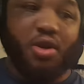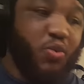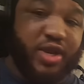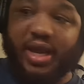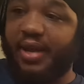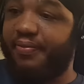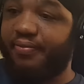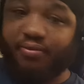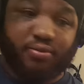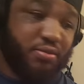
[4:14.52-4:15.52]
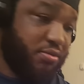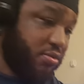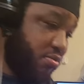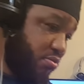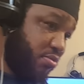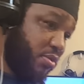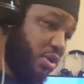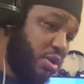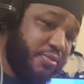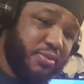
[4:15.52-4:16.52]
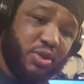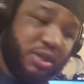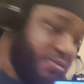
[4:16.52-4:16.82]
Where you at? Hold up, hold